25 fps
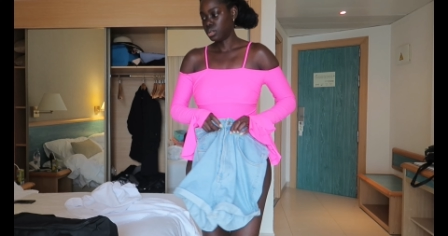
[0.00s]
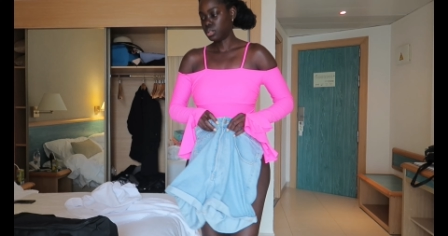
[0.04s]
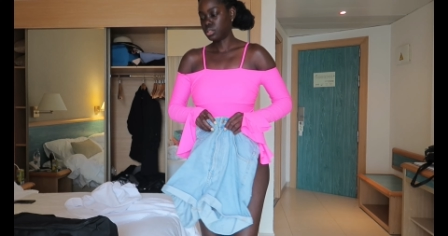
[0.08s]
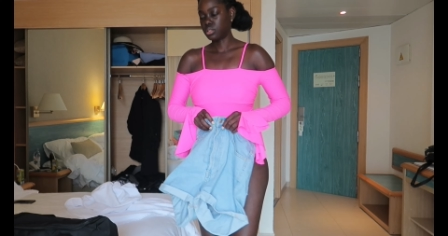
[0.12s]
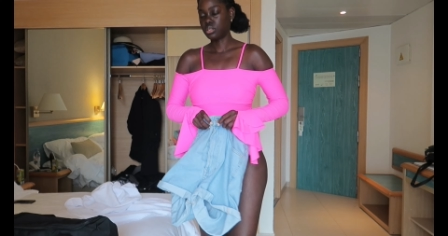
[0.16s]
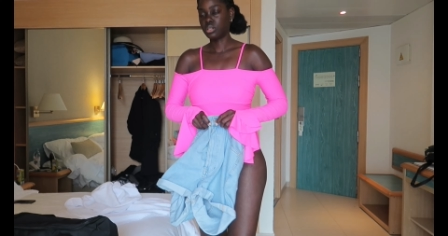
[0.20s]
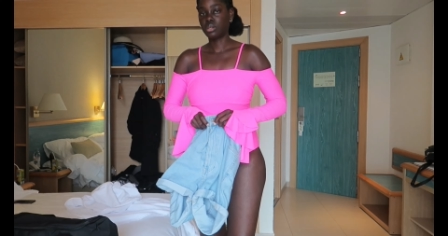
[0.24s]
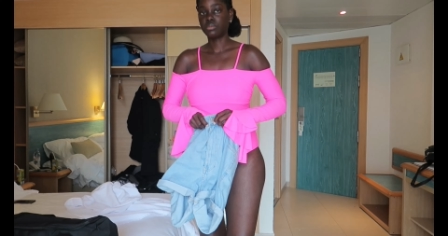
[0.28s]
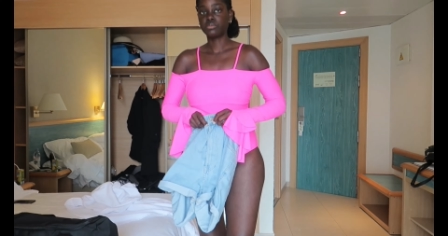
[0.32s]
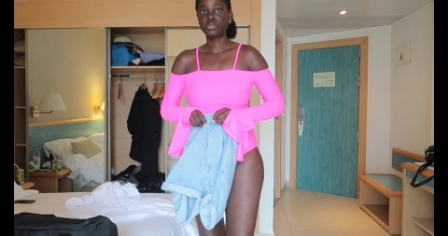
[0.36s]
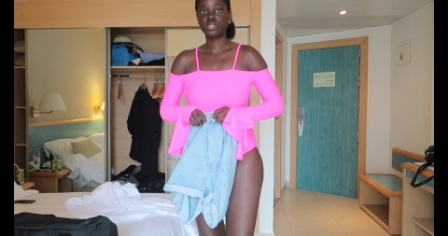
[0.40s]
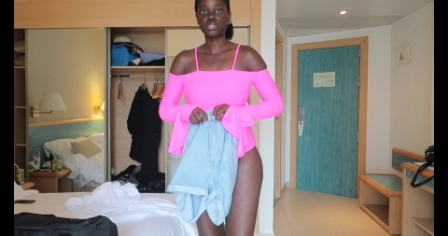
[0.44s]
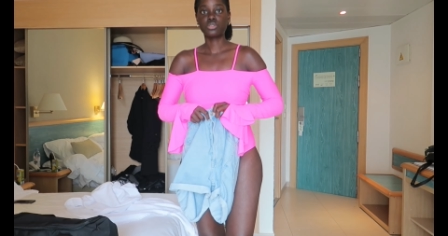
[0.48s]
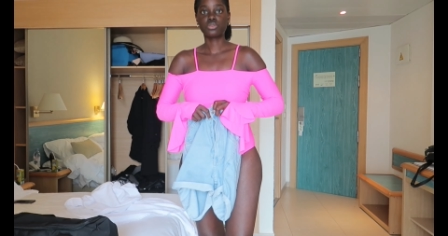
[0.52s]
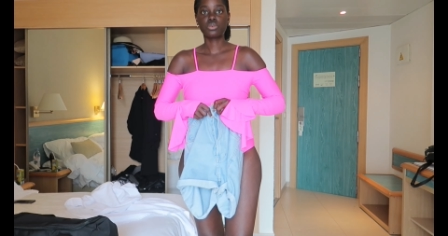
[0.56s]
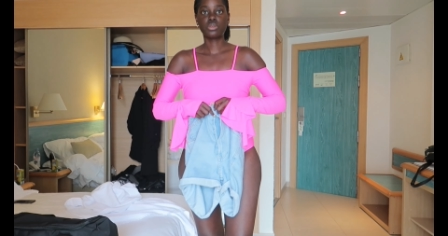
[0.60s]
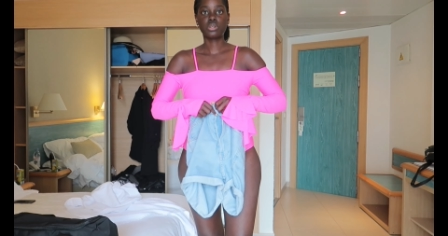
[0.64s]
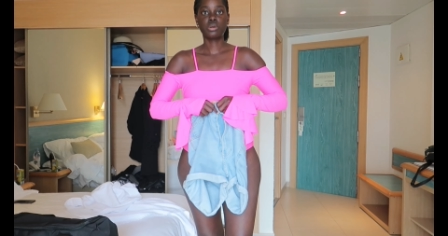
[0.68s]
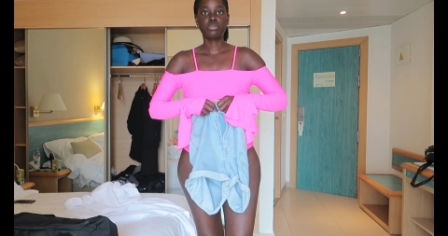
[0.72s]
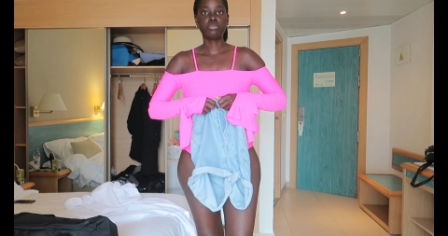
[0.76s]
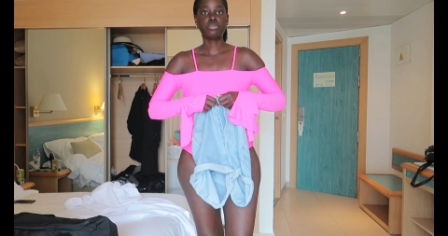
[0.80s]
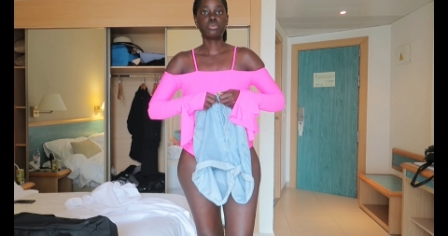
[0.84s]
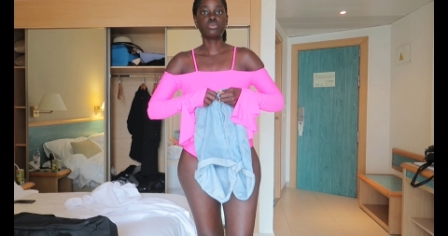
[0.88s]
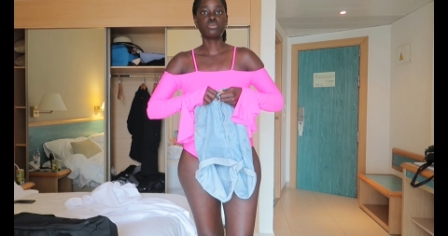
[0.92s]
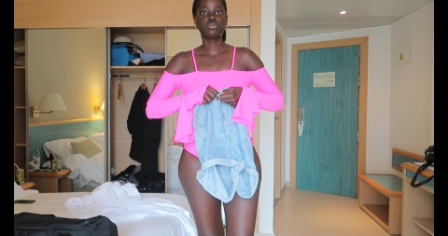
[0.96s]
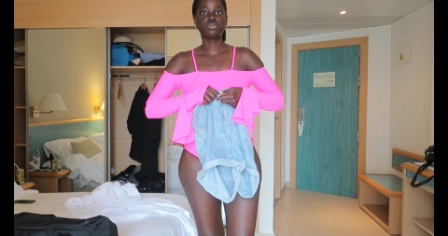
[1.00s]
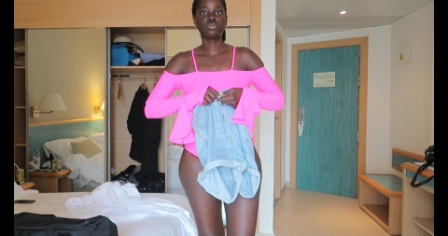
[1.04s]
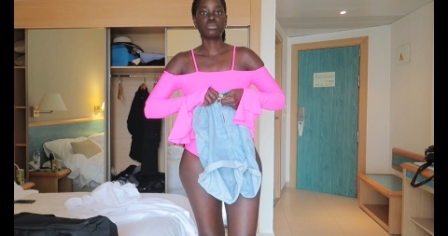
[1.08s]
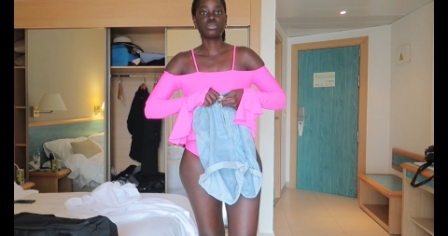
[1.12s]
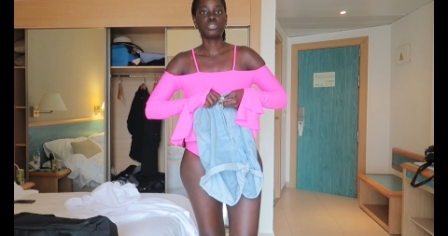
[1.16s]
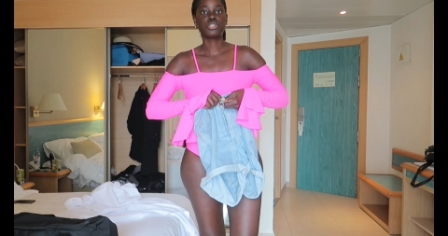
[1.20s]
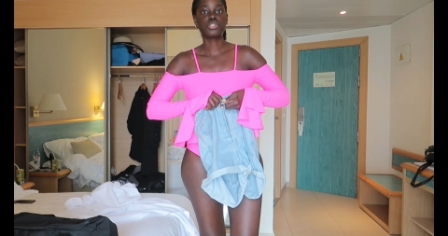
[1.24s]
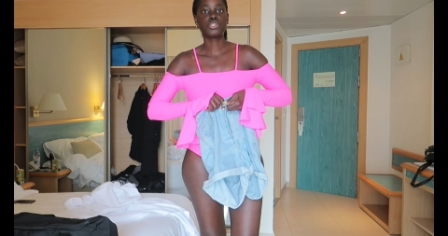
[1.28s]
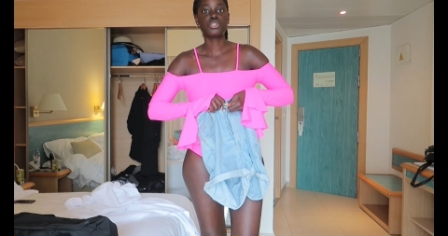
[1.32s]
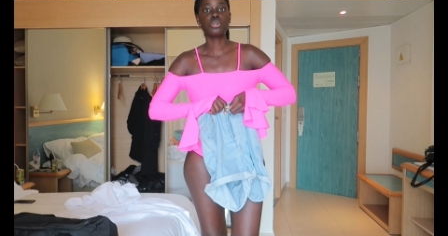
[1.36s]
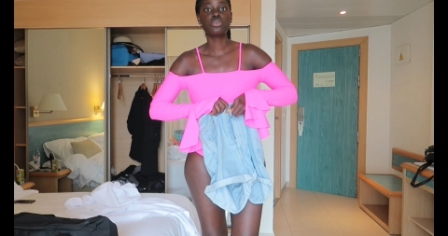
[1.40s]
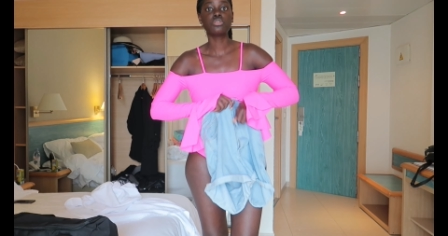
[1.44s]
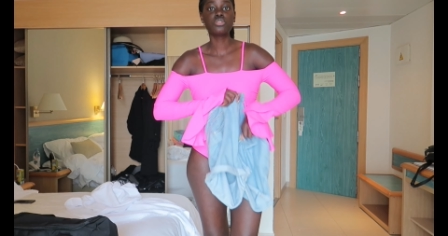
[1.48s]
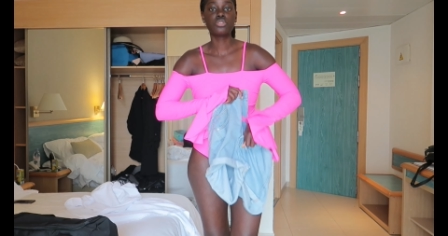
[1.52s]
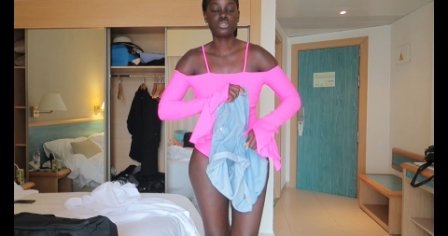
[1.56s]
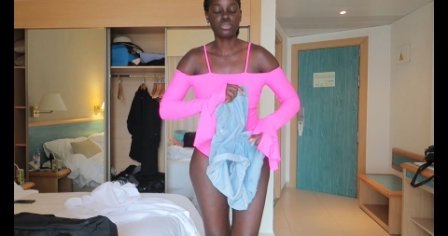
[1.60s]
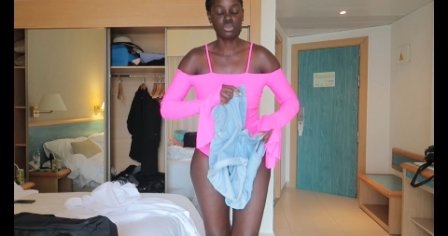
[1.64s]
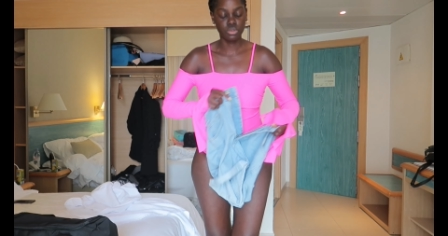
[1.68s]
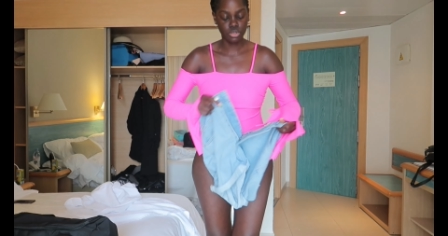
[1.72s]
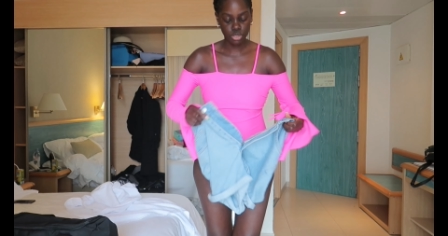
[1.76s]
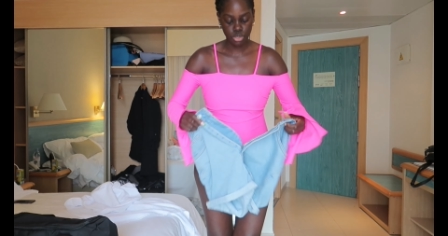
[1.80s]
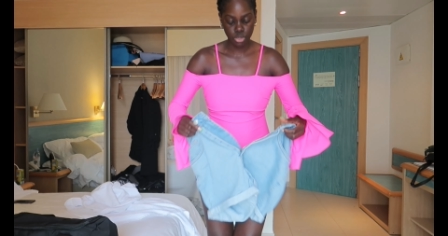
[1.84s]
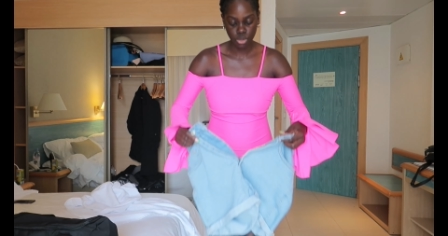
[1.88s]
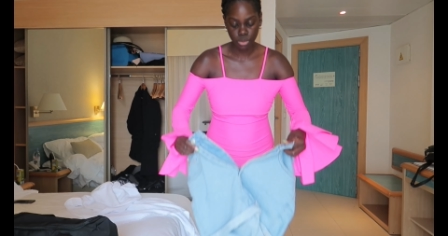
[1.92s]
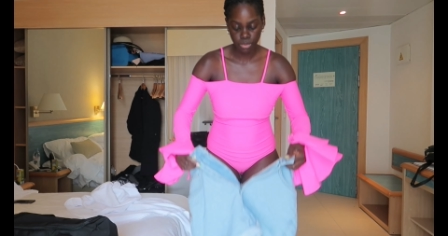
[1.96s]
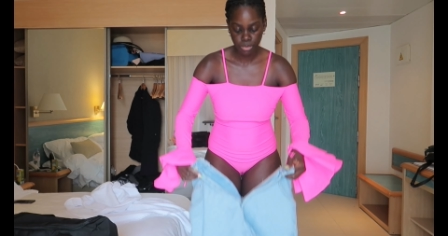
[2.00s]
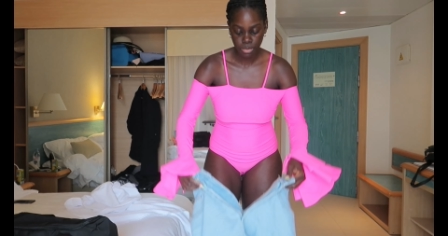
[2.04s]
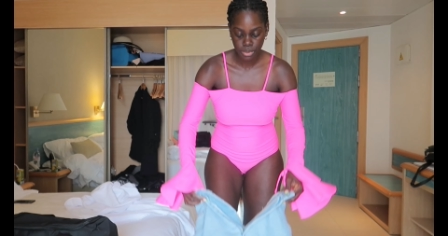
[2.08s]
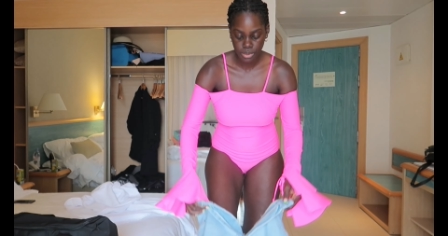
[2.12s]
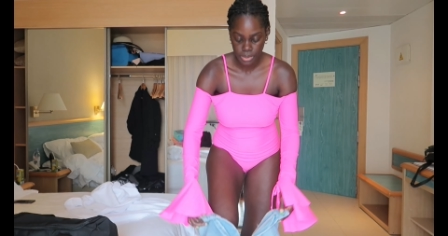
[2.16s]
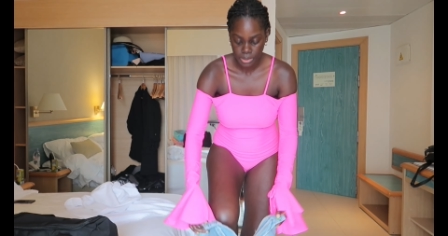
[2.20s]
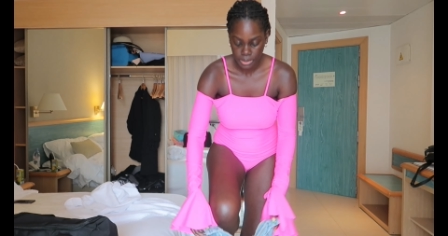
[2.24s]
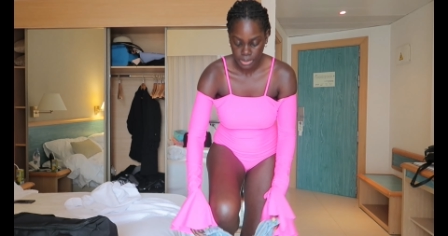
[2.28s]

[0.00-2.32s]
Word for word: and then I'm just gonna put shorts on top